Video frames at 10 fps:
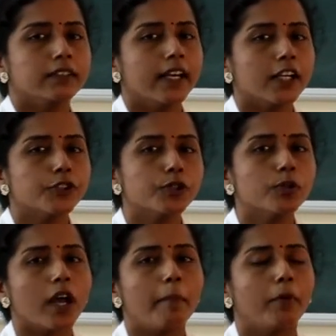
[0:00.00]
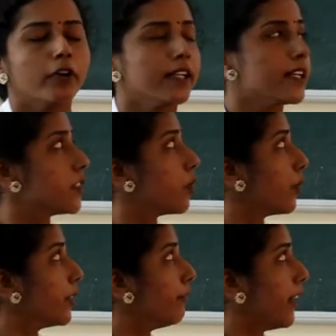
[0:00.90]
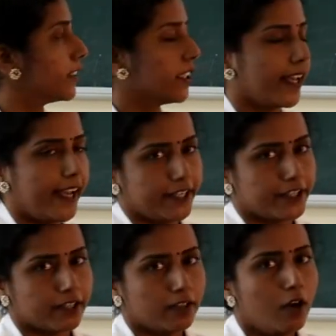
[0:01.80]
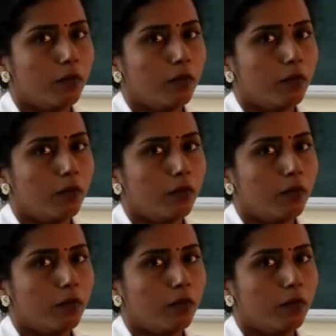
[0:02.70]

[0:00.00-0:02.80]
There are two components in clotting factor 8.